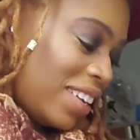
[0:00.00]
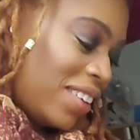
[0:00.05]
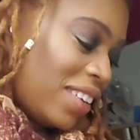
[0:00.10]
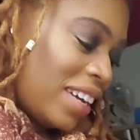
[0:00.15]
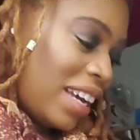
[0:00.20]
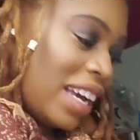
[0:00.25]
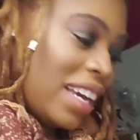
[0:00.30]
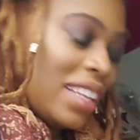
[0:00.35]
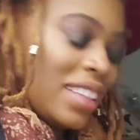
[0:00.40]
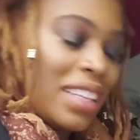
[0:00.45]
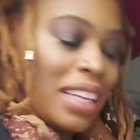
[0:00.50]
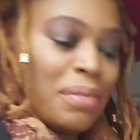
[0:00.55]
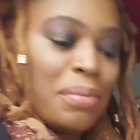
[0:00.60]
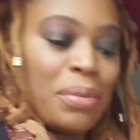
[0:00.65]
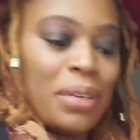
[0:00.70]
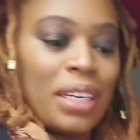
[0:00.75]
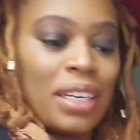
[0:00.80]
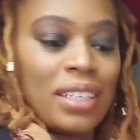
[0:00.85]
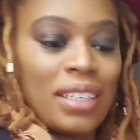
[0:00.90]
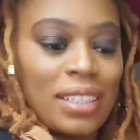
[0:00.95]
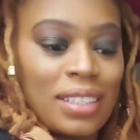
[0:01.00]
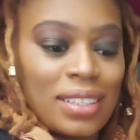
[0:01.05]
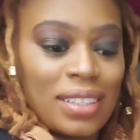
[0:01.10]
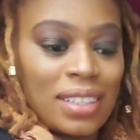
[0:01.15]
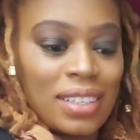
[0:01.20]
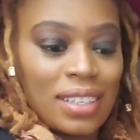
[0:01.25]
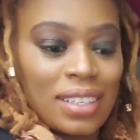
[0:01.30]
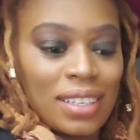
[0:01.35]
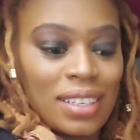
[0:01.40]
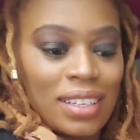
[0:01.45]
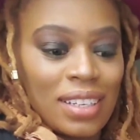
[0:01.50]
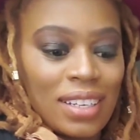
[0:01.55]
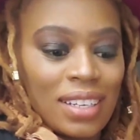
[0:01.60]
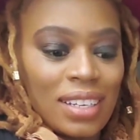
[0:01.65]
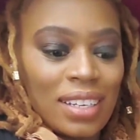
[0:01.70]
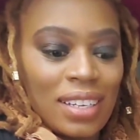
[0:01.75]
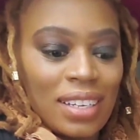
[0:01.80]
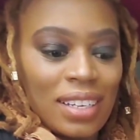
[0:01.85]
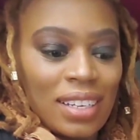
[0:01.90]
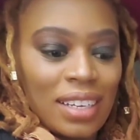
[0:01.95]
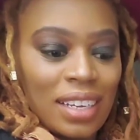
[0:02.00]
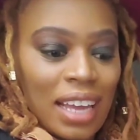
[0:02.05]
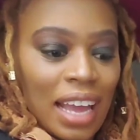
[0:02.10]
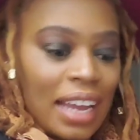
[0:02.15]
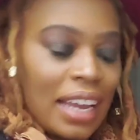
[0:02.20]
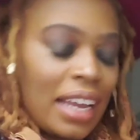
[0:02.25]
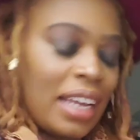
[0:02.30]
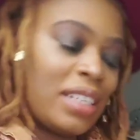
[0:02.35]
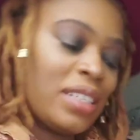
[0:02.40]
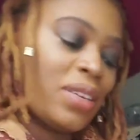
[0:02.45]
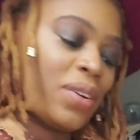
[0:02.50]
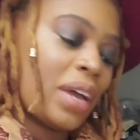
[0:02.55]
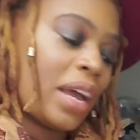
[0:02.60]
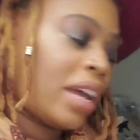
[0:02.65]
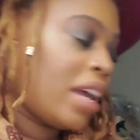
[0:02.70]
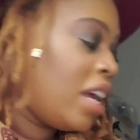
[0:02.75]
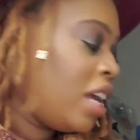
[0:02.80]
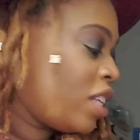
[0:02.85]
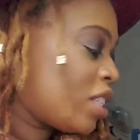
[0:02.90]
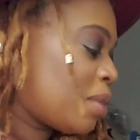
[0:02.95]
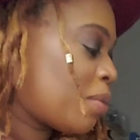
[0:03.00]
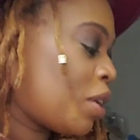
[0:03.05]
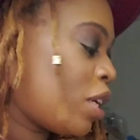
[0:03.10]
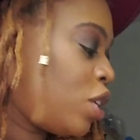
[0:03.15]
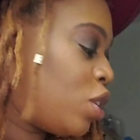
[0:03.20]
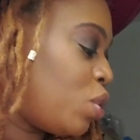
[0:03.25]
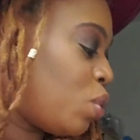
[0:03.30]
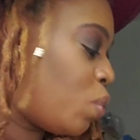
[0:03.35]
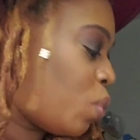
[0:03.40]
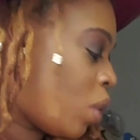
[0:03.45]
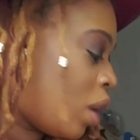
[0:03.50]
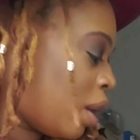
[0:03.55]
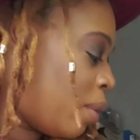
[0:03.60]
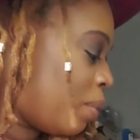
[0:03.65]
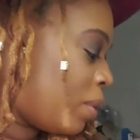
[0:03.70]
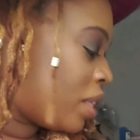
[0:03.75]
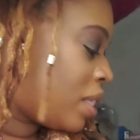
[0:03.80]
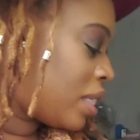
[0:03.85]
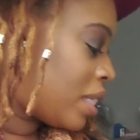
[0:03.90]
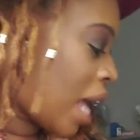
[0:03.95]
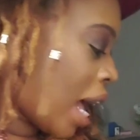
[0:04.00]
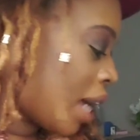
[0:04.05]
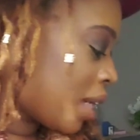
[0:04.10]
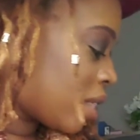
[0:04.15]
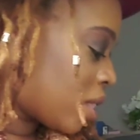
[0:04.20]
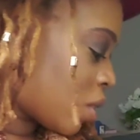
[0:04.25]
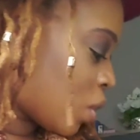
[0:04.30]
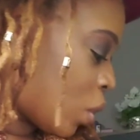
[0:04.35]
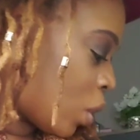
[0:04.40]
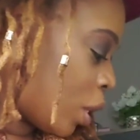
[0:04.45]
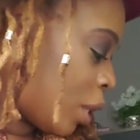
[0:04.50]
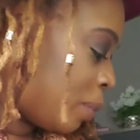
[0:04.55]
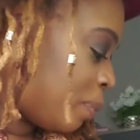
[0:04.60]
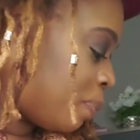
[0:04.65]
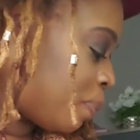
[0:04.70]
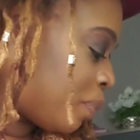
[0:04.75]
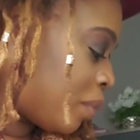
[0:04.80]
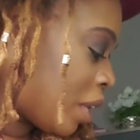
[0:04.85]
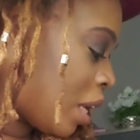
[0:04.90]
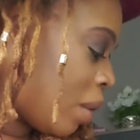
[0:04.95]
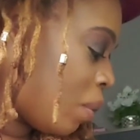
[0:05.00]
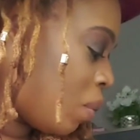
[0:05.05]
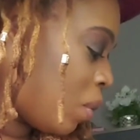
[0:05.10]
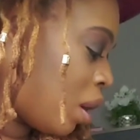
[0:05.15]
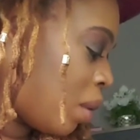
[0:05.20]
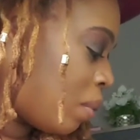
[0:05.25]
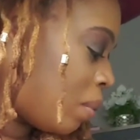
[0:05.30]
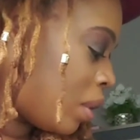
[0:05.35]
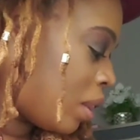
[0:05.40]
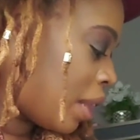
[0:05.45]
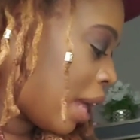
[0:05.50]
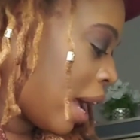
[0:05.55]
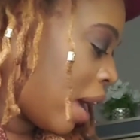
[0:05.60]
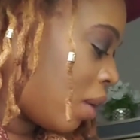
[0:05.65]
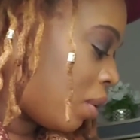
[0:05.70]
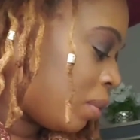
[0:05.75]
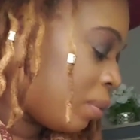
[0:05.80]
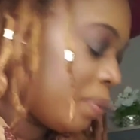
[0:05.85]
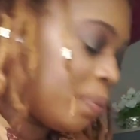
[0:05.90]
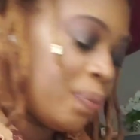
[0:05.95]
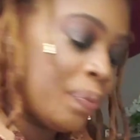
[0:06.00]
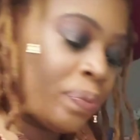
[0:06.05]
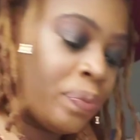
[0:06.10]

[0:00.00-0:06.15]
Okay, they're pretty decent, I guess. Okay, so I'm going to do one with socks on and one without.